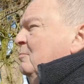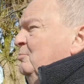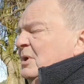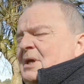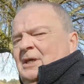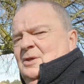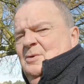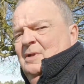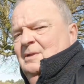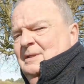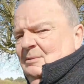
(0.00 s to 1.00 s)
bringing you
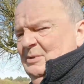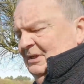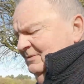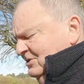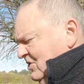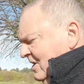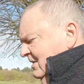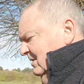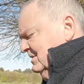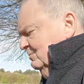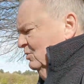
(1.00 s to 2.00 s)
on a little bit of a journey
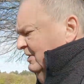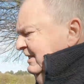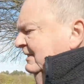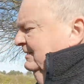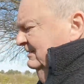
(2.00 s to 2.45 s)
this morning,